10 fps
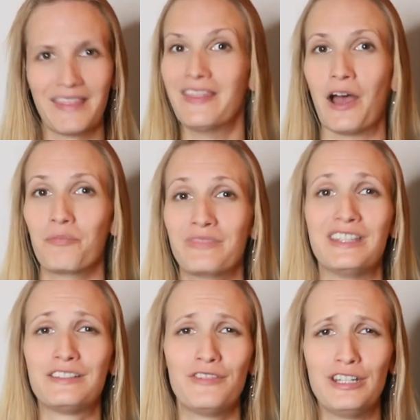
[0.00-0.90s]
Now,
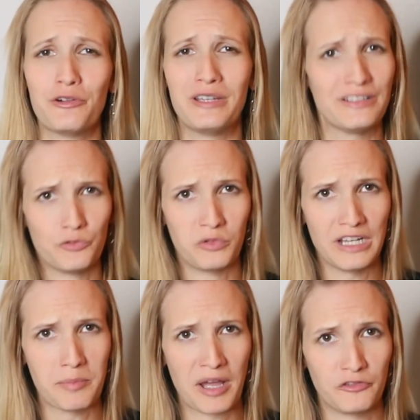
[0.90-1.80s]
this video isn't
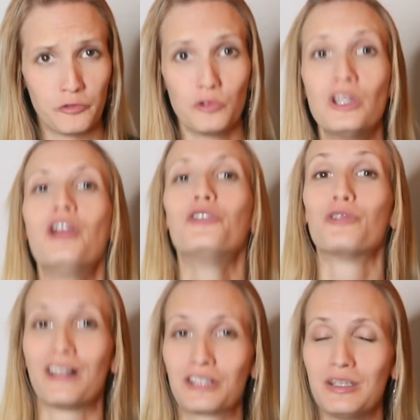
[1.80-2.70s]
really about food,
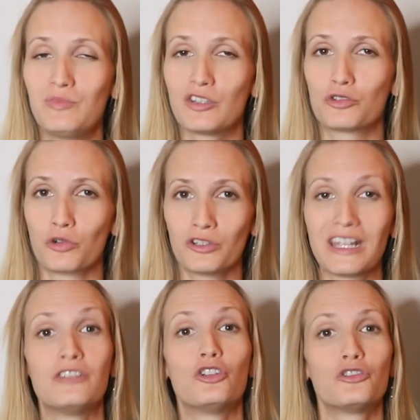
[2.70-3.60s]
so I'll keep this short
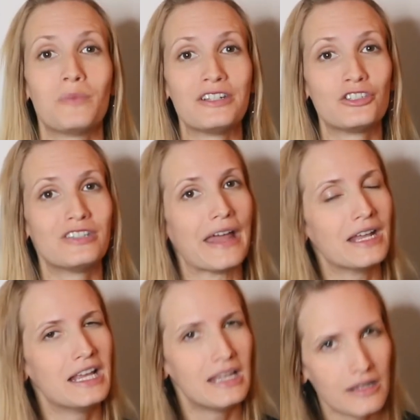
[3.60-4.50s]
and just mention
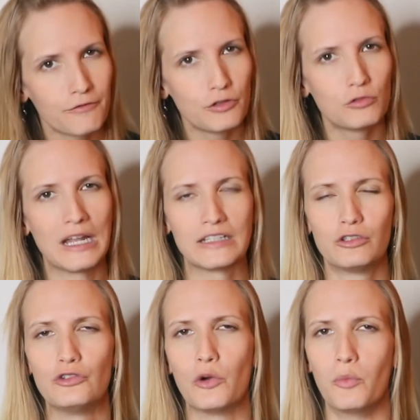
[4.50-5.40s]
that if you'd like
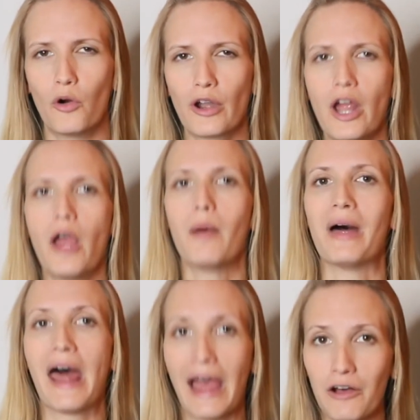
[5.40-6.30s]
to know more
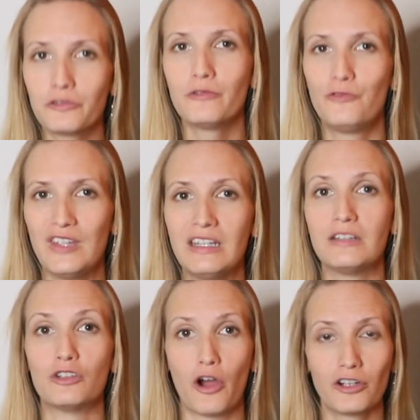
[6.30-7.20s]
about how to
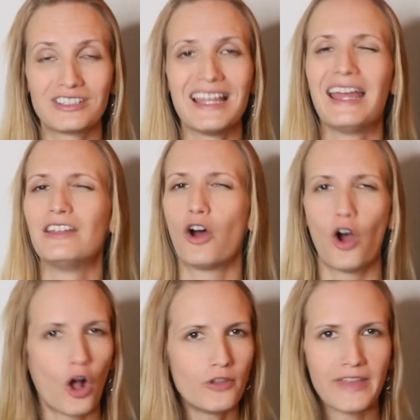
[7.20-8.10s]
feed dogs an
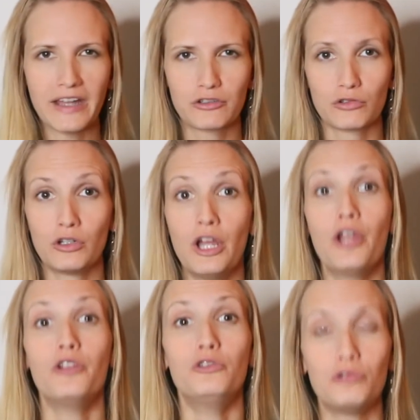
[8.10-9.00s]
all-natural,
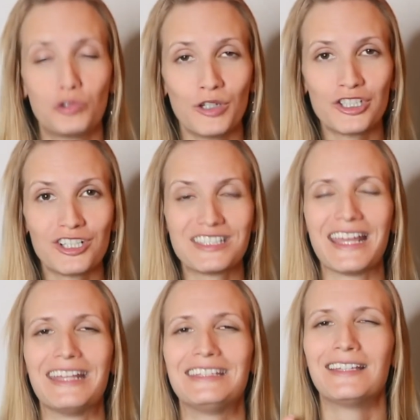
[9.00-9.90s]
nutritious,
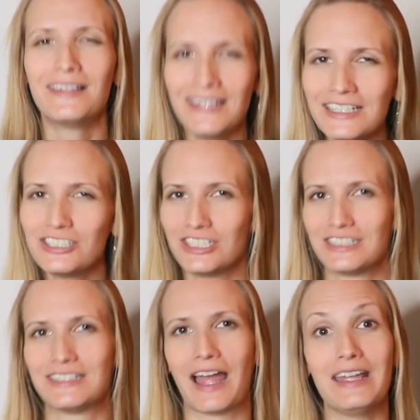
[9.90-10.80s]
and delicious
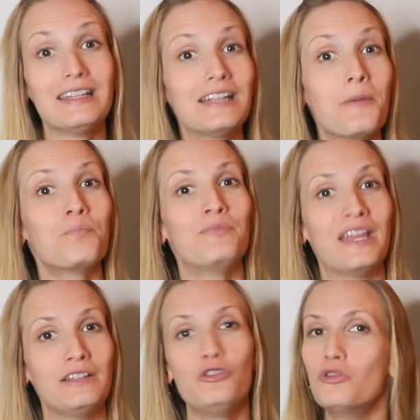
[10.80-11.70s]
diet,
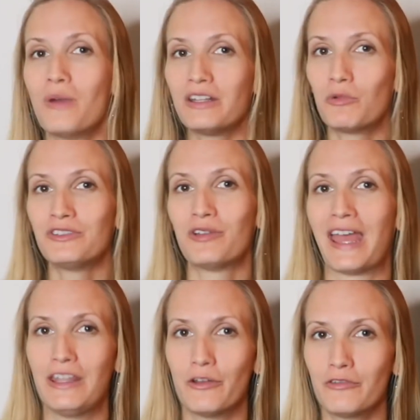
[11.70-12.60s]
then you might want to
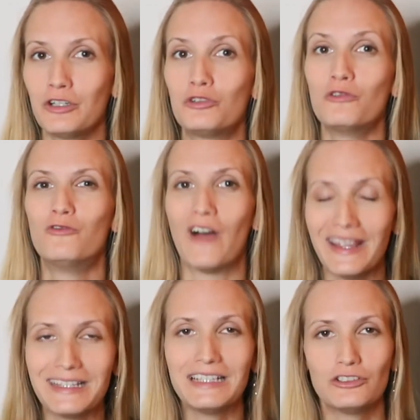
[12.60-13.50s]
head over to
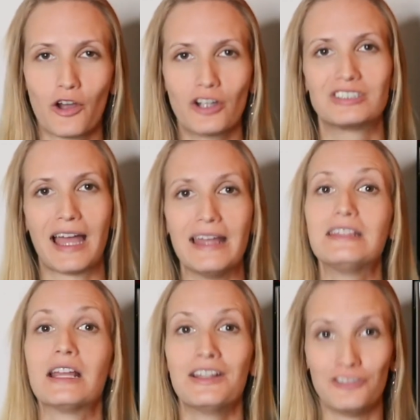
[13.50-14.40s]

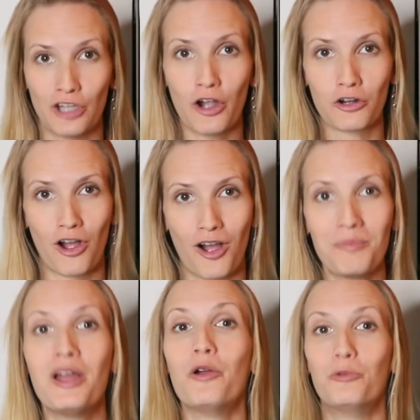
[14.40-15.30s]

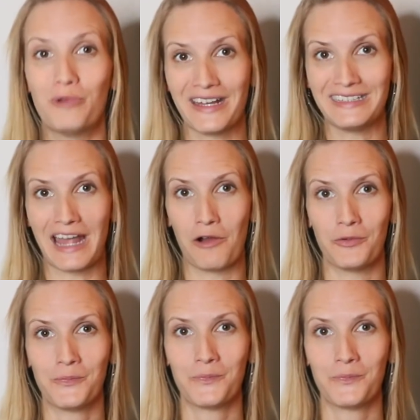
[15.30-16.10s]
vikingdogdiet.com right now.